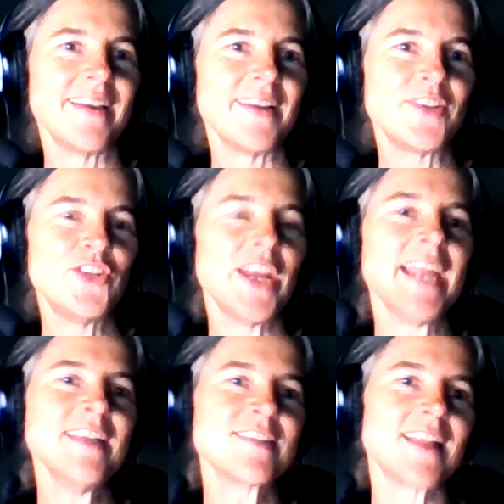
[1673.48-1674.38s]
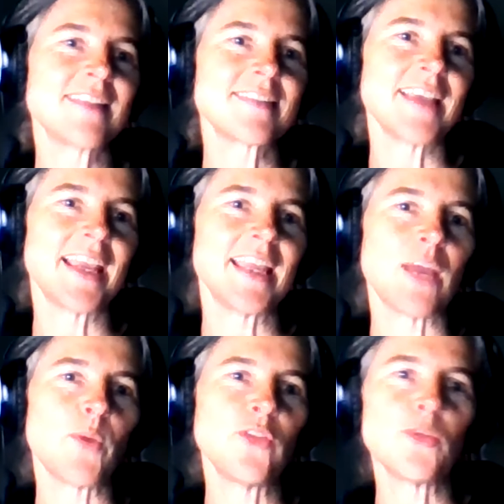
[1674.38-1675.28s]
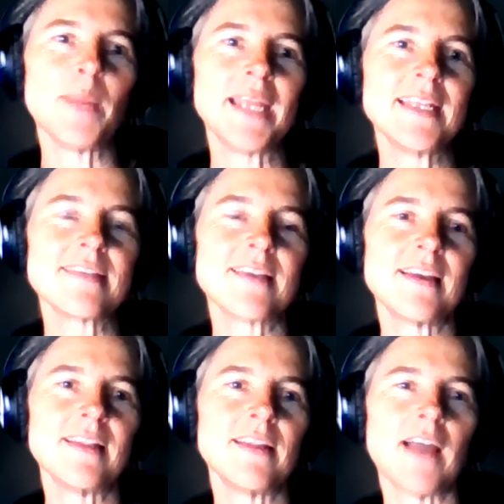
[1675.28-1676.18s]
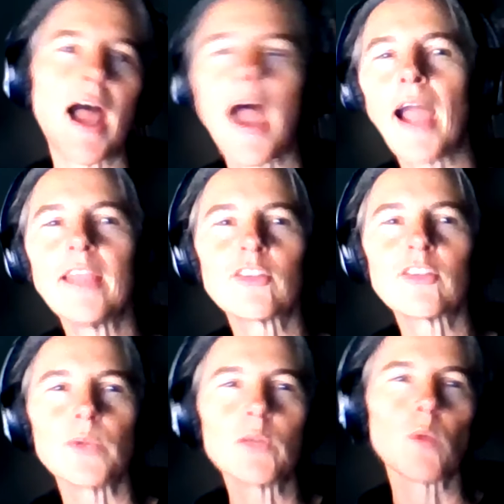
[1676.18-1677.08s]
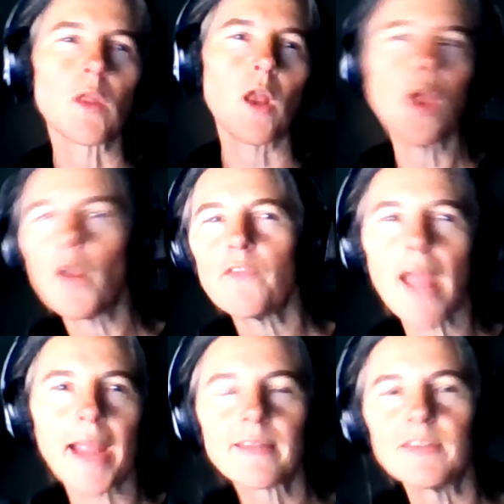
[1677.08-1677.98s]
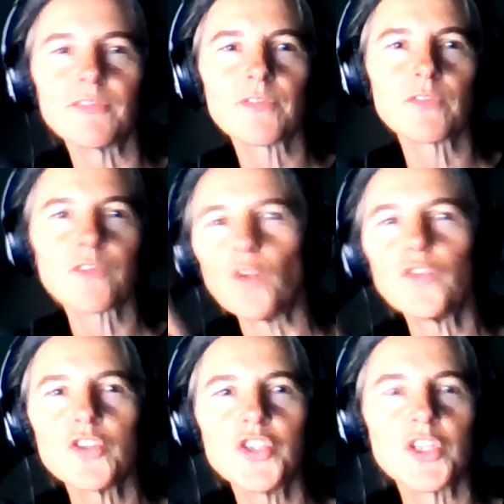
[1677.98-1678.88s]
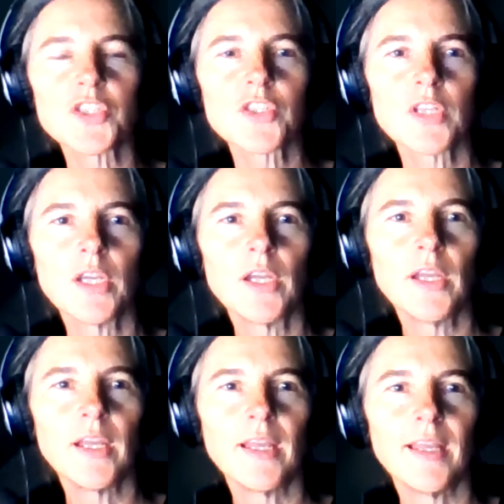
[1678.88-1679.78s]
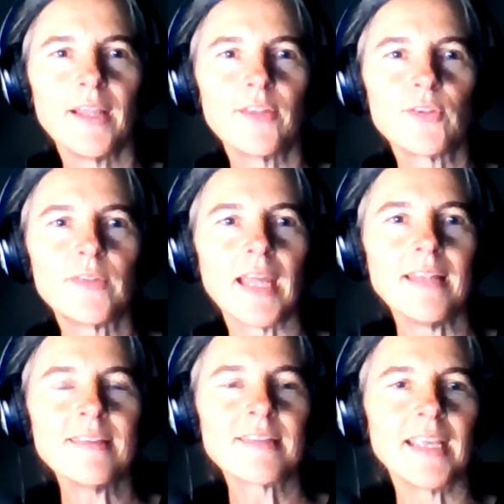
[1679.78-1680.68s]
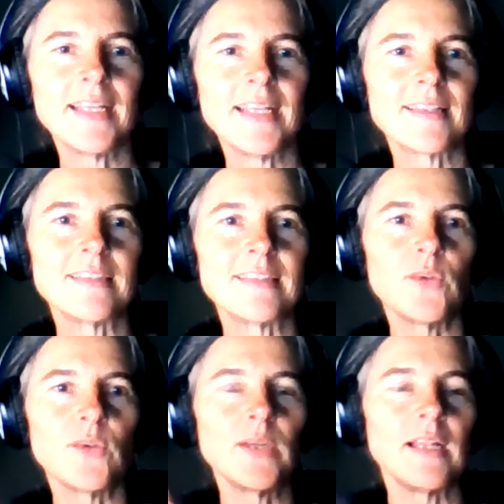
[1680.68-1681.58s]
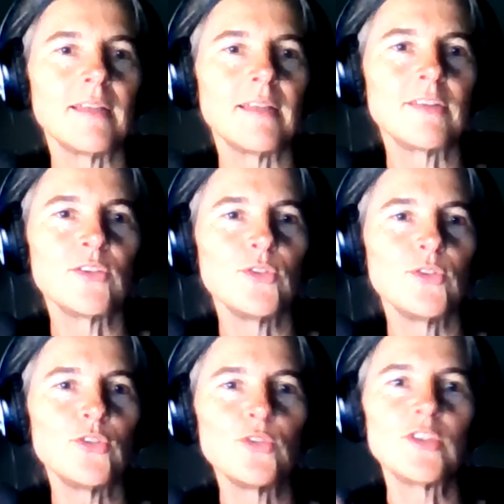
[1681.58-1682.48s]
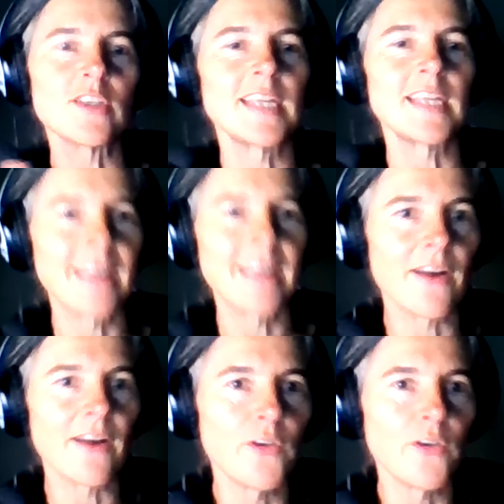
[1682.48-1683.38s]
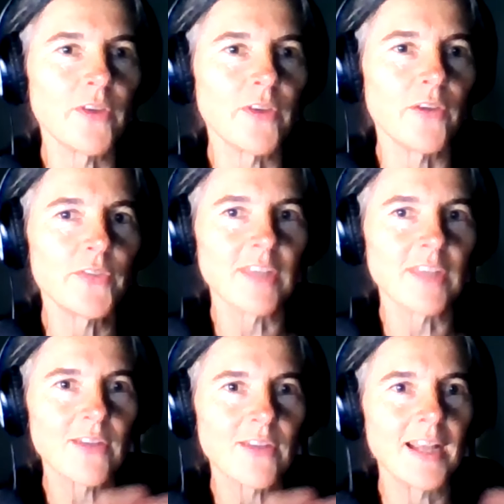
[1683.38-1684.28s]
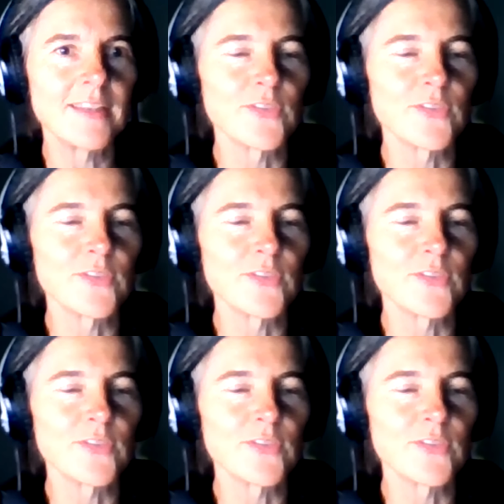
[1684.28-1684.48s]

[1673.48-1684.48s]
change, let's say, I want to make this a high street with a lot of active frontages, to then say that it is you should just take care of the centrality of